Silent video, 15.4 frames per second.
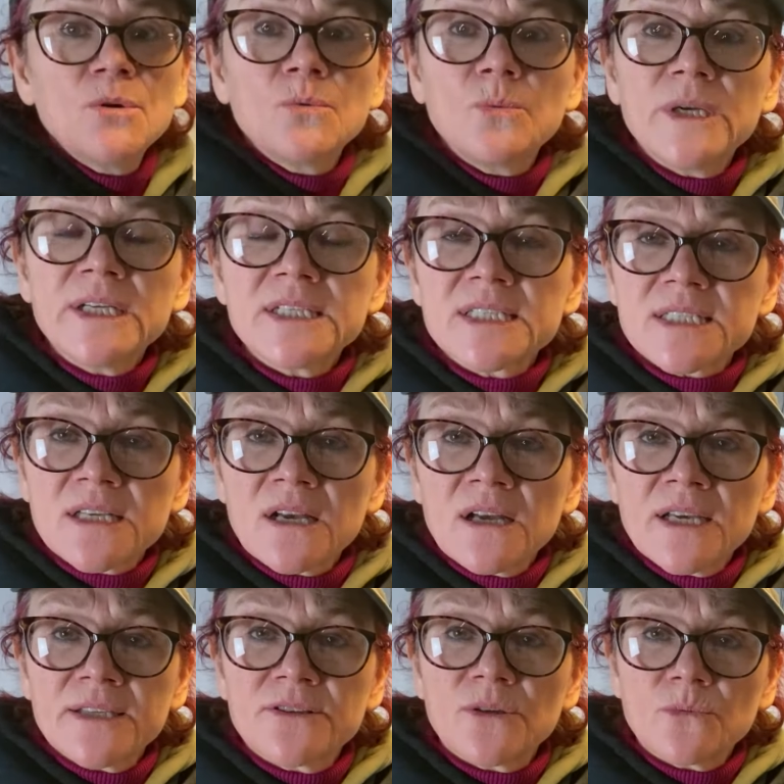we
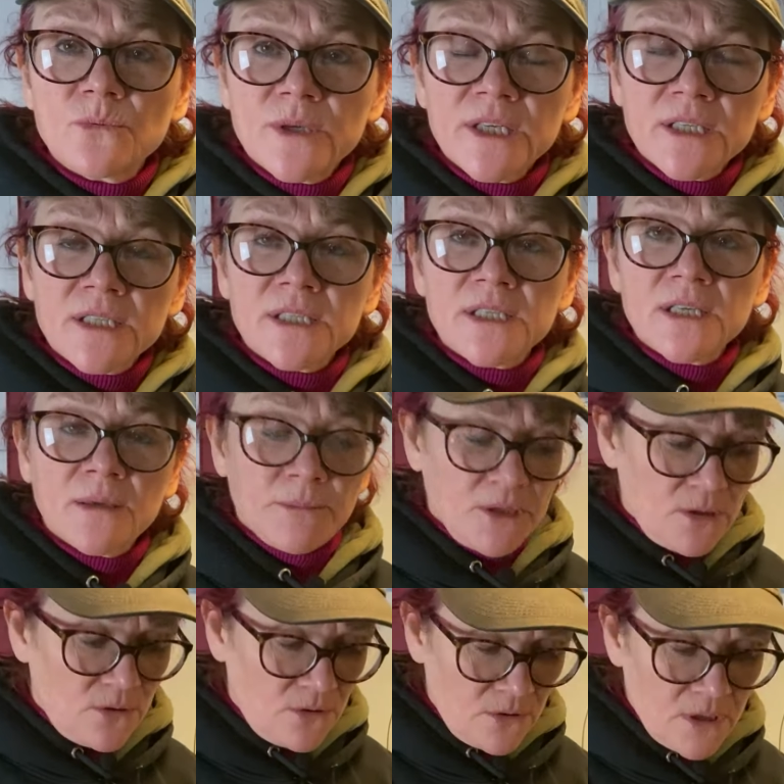decide that we're going to come
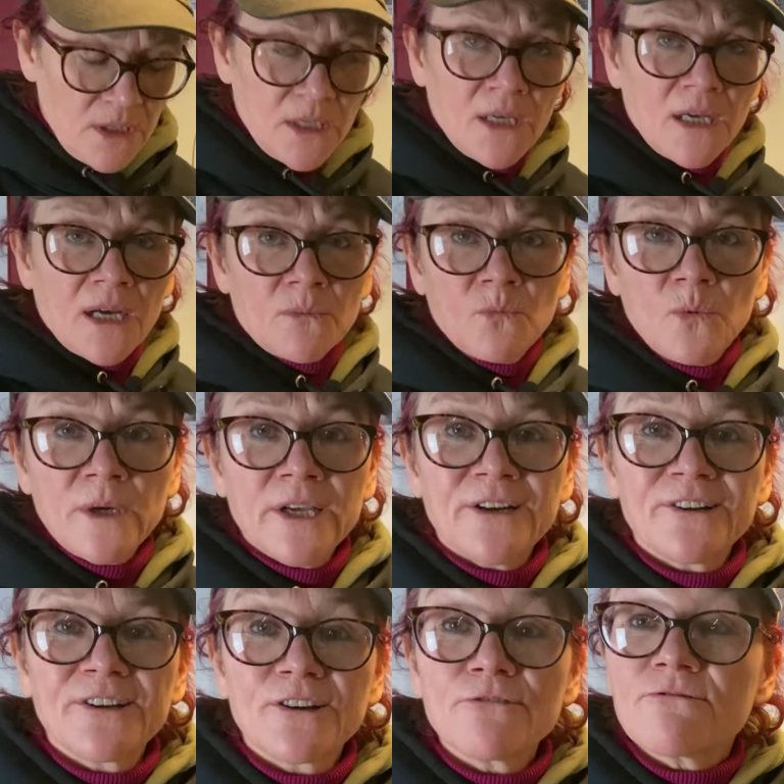along and we
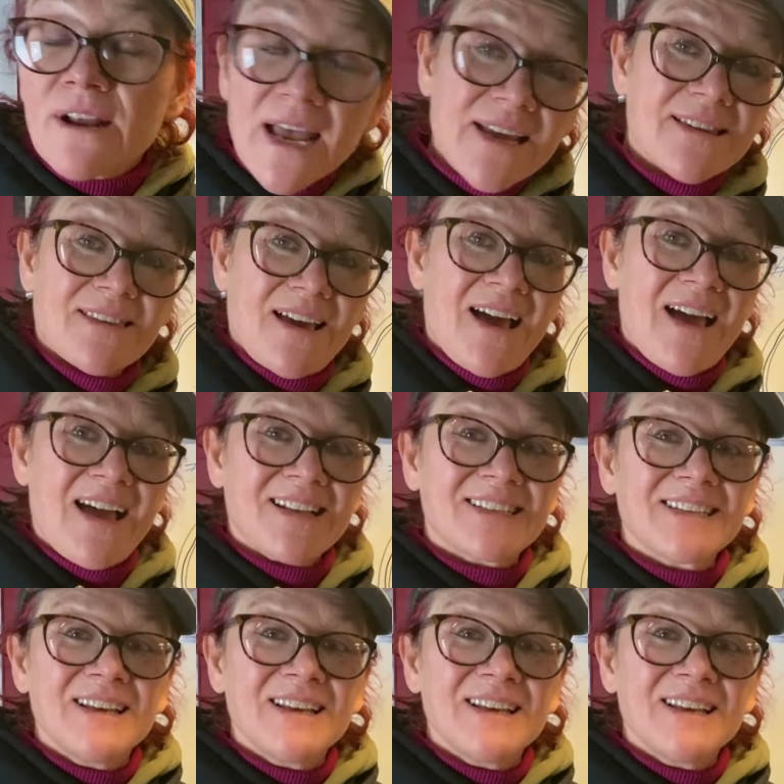are going to wreck that